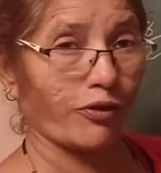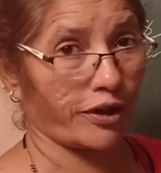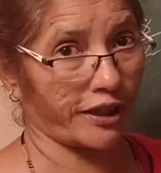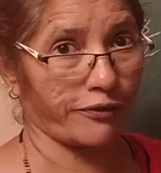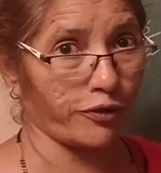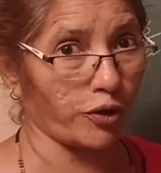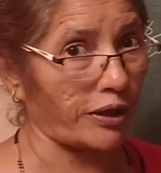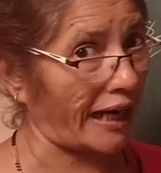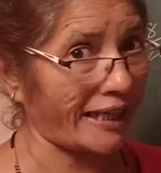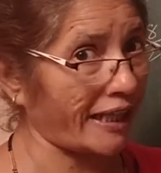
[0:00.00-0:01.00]
44.
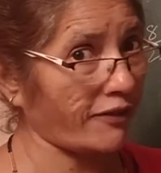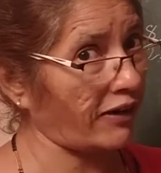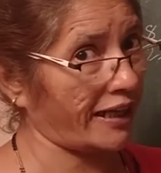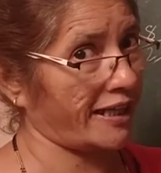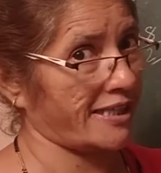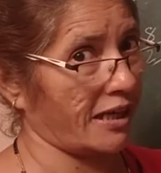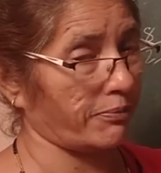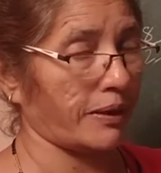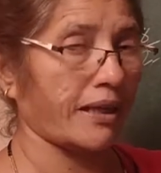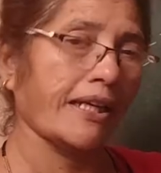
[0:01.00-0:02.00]
I gave one
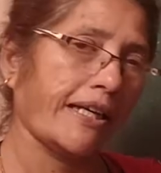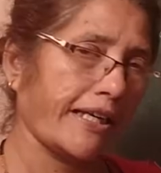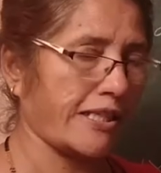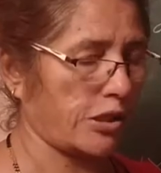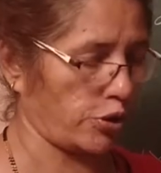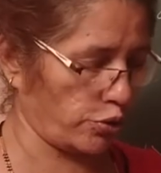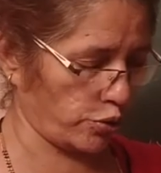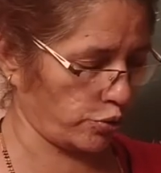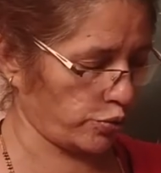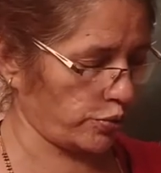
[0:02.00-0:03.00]
example. Rest you
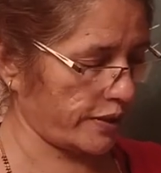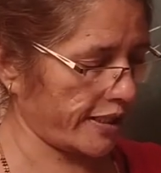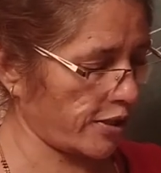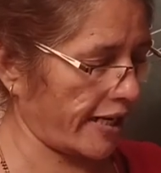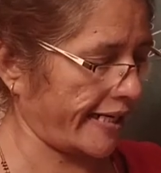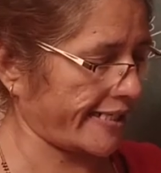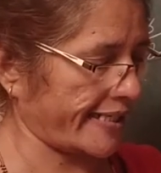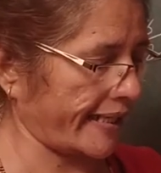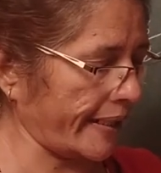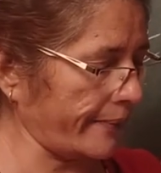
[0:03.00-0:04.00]
do. Do you
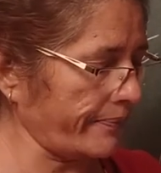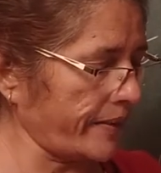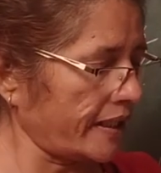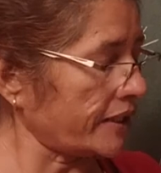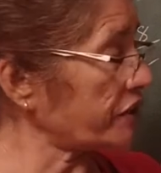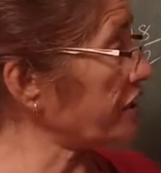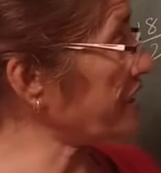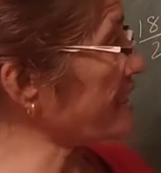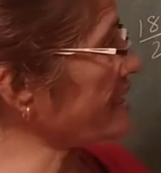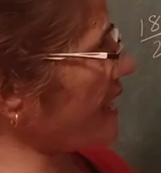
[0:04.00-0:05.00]
understand?
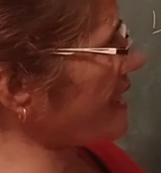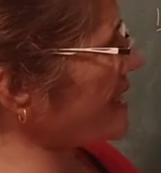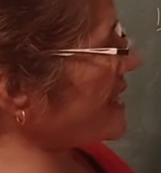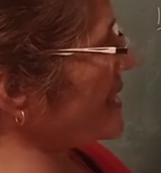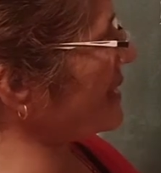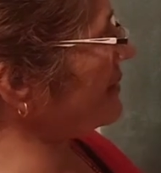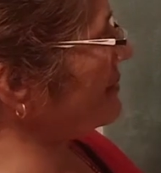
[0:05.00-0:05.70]
36.